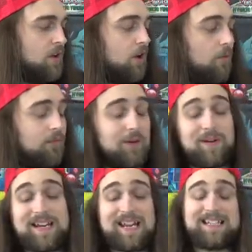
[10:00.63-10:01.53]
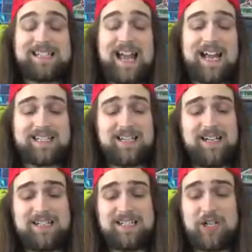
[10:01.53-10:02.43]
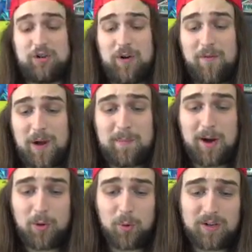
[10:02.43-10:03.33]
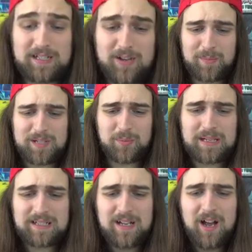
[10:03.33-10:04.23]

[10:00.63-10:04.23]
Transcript: Hopefully we get that uh, Secret Rare Vampire Lord because be sweet.